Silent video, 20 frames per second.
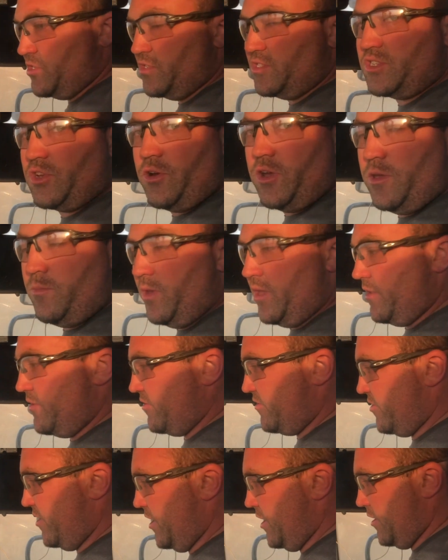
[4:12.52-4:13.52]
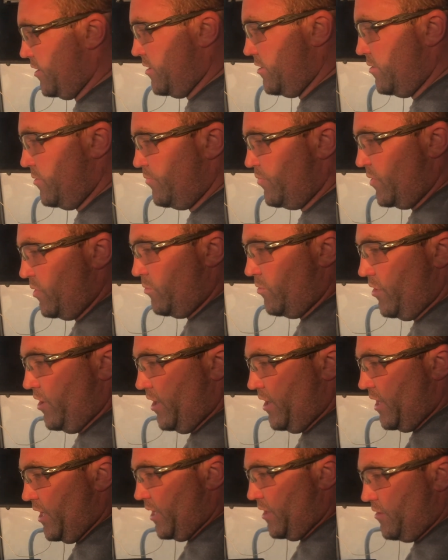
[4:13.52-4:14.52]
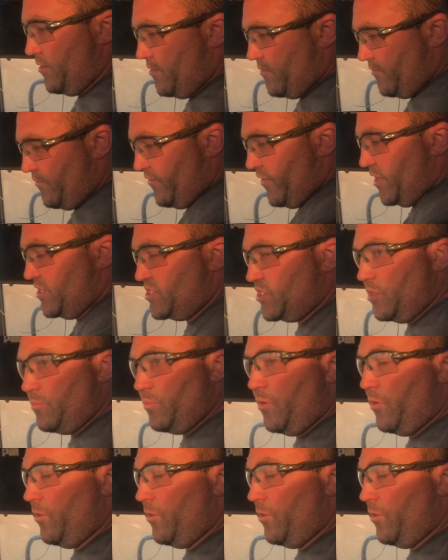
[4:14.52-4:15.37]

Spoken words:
soybean seed, where you get vegetable